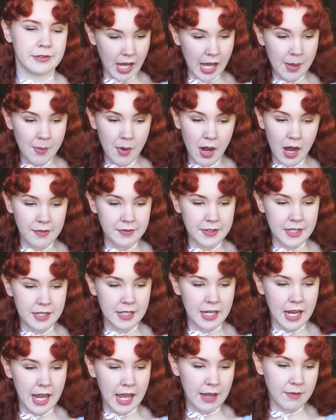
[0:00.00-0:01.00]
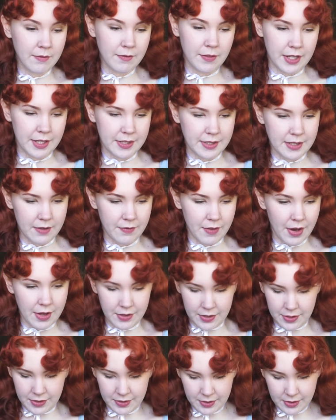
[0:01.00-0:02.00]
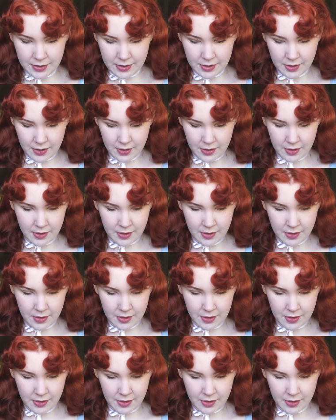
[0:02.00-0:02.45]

I am often envious of others.